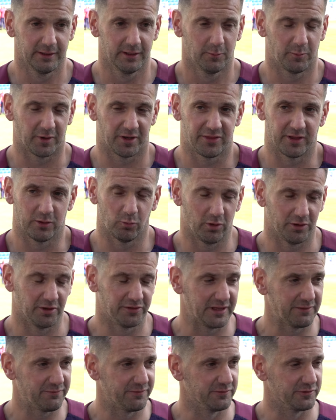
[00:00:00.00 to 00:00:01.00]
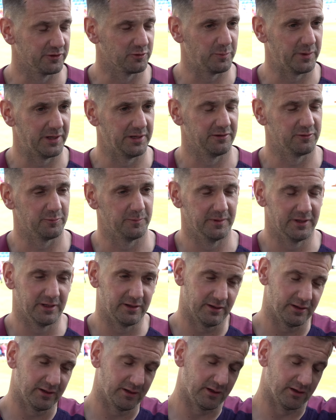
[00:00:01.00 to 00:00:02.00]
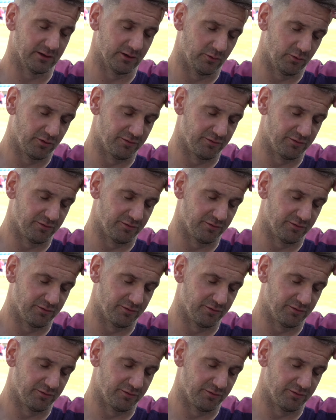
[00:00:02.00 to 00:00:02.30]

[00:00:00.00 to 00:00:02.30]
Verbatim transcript: but I think what the difference has been is, you know,